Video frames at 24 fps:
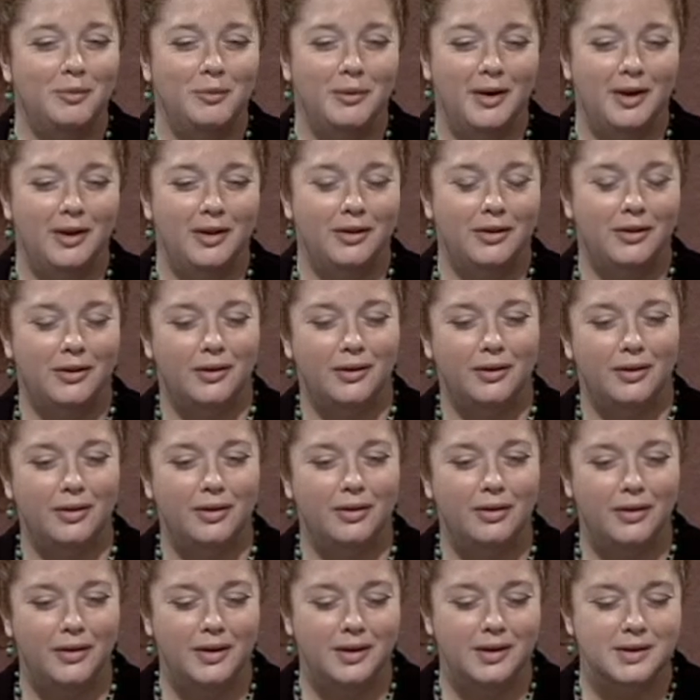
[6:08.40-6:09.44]
with
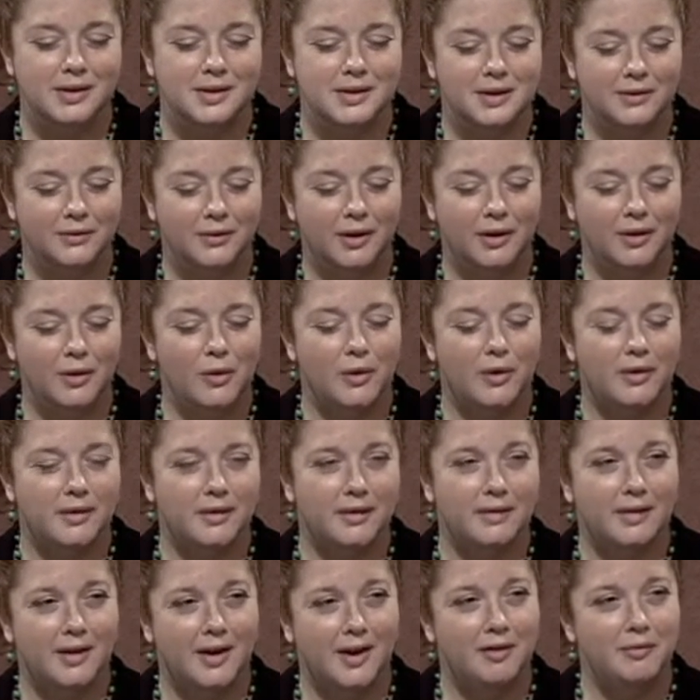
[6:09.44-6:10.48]
the different
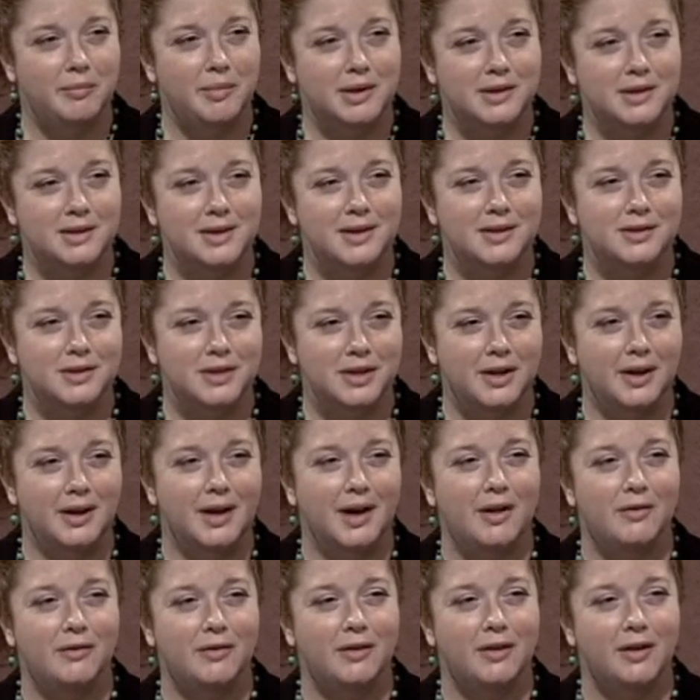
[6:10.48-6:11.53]
courses that I've been teaching,
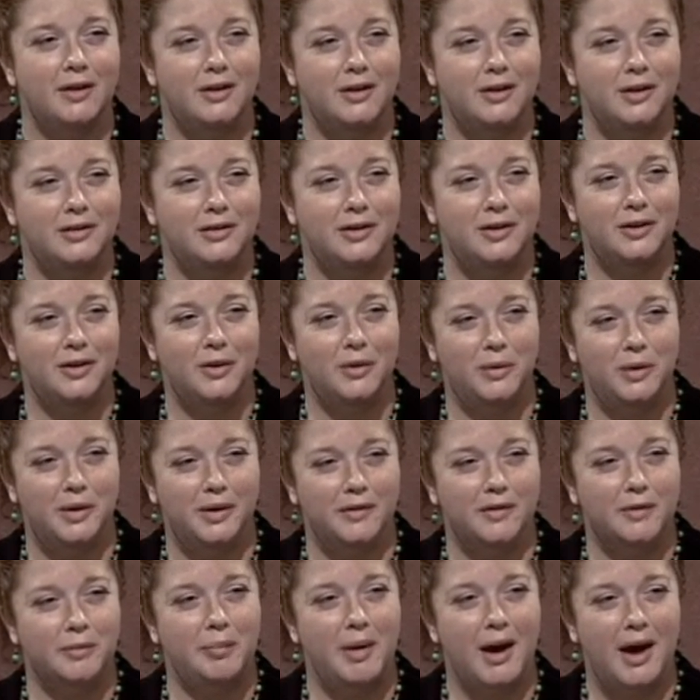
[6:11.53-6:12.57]
I've started to
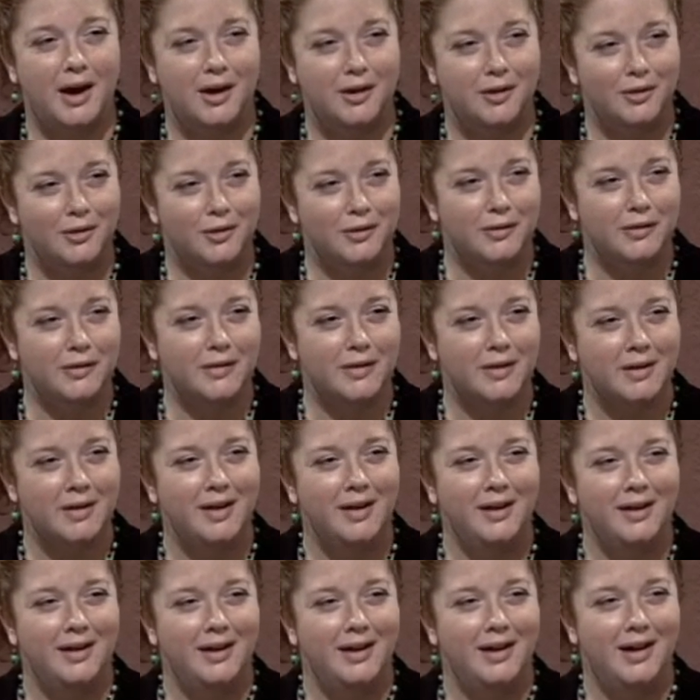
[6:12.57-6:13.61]
notice patterns
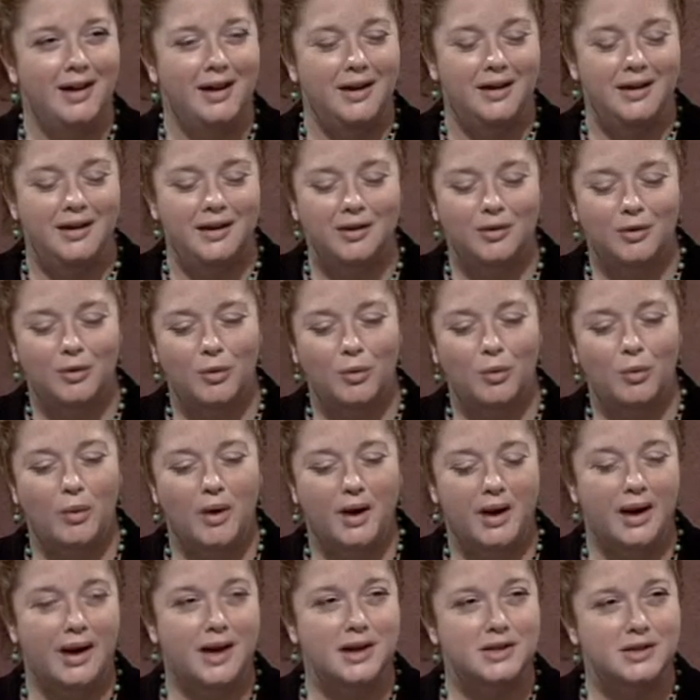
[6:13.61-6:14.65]
in
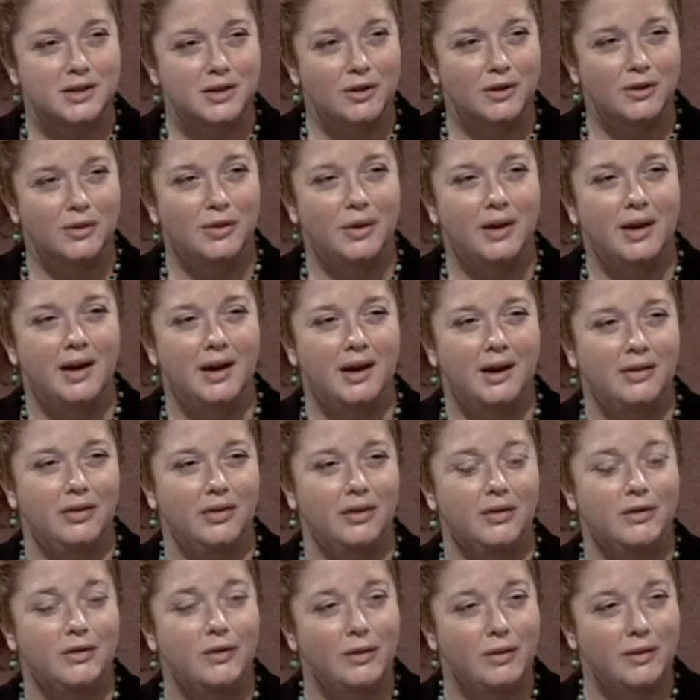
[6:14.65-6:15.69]
what I do and
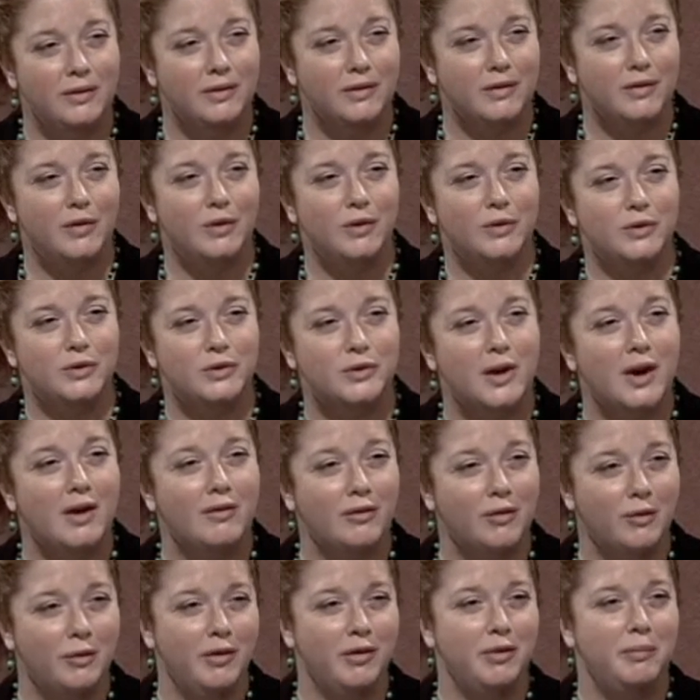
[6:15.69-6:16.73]
the students who
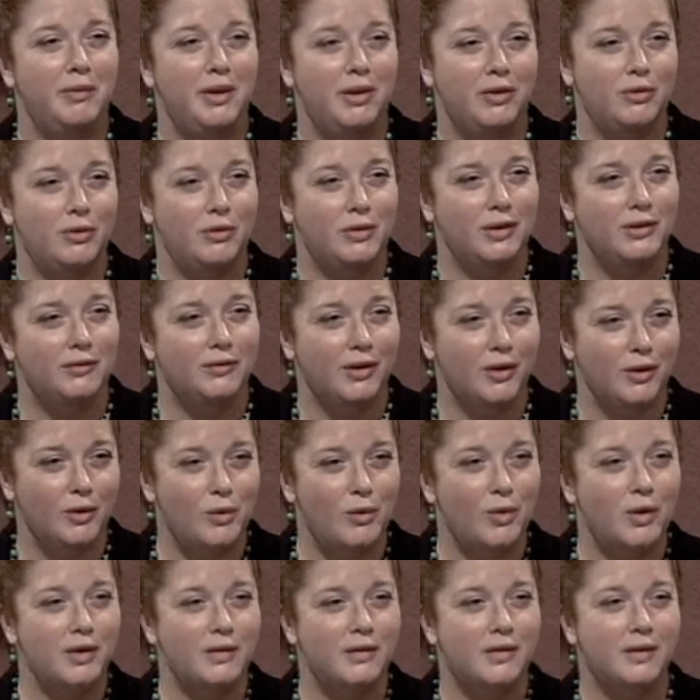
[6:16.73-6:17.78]
travel with me through different
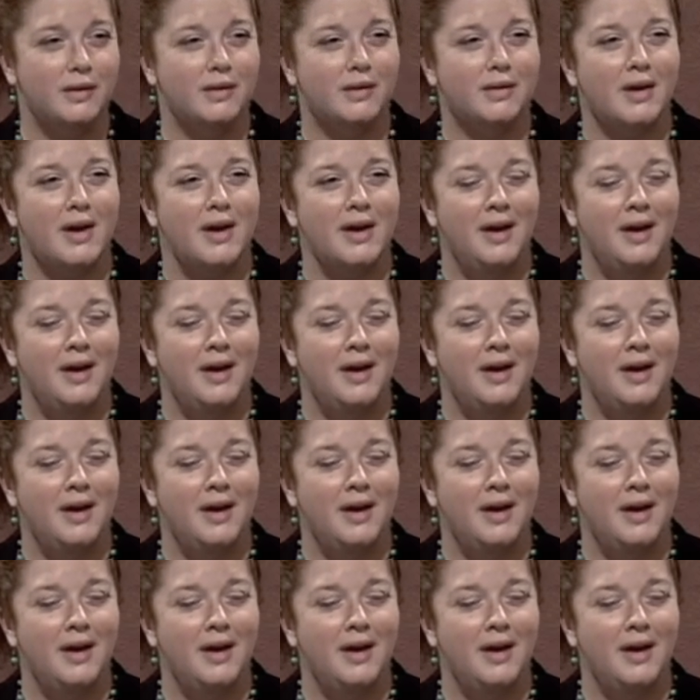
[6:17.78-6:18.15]
courses.